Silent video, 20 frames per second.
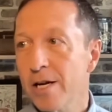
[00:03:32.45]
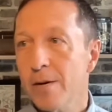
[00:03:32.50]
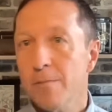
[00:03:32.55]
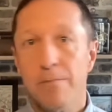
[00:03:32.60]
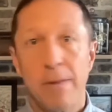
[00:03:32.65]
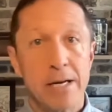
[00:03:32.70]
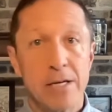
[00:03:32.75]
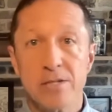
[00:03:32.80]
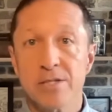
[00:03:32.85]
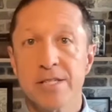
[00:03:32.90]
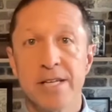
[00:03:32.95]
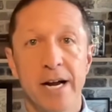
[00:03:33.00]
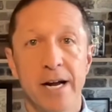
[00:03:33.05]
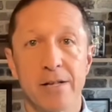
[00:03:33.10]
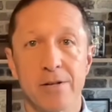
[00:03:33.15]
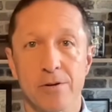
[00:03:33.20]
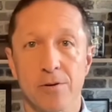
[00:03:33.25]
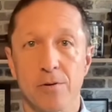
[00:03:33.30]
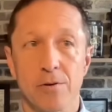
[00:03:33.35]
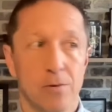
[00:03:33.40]
Michael
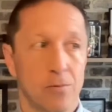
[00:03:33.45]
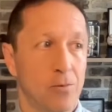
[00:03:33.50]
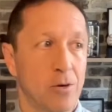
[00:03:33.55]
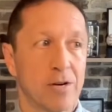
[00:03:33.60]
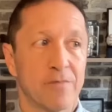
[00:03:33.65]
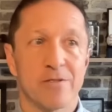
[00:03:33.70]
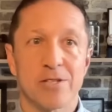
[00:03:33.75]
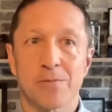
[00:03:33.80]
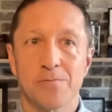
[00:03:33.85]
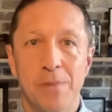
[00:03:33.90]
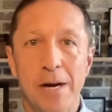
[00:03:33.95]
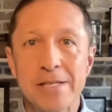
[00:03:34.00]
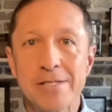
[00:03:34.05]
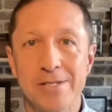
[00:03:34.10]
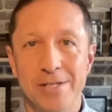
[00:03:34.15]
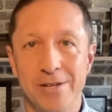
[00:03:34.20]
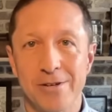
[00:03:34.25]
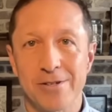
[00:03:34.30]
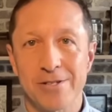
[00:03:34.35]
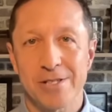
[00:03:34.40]
Taylor, one of his best
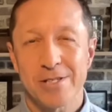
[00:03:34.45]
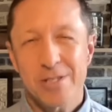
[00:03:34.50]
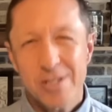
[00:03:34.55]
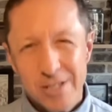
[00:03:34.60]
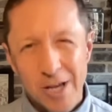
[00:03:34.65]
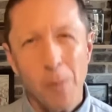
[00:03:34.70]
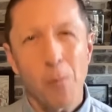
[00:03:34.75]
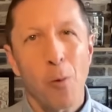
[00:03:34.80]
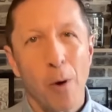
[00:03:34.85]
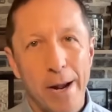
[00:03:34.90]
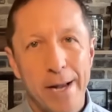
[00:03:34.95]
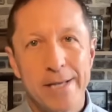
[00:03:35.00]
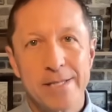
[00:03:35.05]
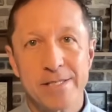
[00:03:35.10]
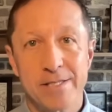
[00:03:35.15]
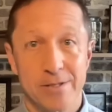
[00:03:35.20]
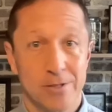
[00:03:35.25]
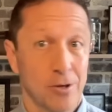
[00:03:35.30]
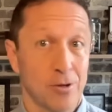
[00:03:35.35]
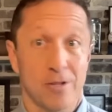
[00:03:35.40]
years in some
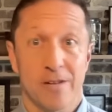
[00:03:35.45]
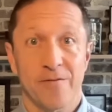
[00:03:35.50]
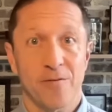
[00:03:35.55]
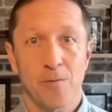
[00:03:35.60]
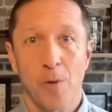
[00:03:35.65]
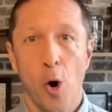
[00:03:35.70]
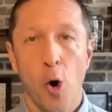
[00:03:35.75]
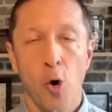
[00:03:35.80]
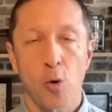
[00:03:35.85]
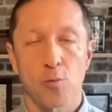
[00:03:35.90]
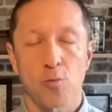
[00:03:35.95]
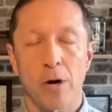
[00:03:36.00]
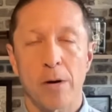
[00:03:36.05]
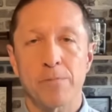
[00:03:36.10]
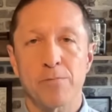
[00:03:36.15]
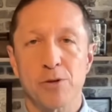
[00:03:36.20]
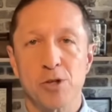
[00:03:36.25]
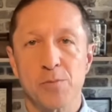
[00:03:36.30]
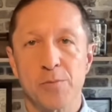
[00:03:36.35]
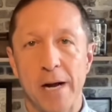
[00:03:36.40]
ways, certainly from a home run
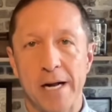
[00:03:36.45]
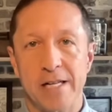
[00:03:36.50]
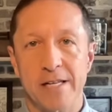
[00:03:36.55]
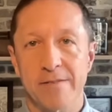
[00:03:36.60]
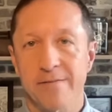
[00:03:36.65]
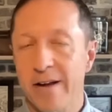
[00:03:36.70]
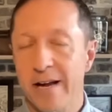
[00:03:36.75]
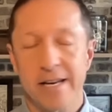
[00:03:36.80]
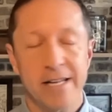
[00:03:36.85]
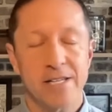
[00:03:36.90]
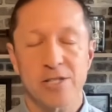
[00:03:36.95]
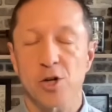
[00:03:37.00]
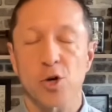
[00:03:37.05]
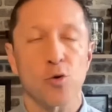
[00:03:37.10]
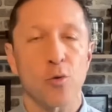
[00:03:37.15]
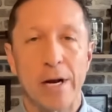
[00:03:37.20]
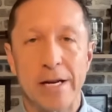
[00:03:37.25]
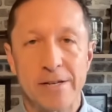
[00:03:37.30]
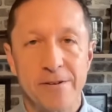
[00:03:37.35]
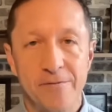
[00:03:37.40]
perspective, and he's a
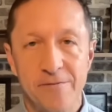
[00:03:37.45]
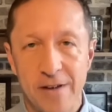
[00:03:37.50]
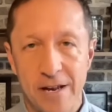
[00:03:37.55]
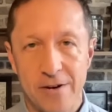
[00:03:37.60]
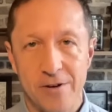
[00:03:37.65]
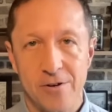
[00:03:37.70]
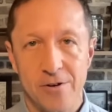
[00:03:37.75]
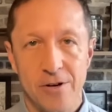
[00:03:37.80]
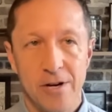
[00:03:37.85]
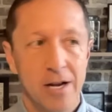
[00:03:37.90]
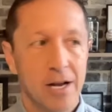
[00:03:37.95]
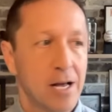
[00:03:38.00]
great defender.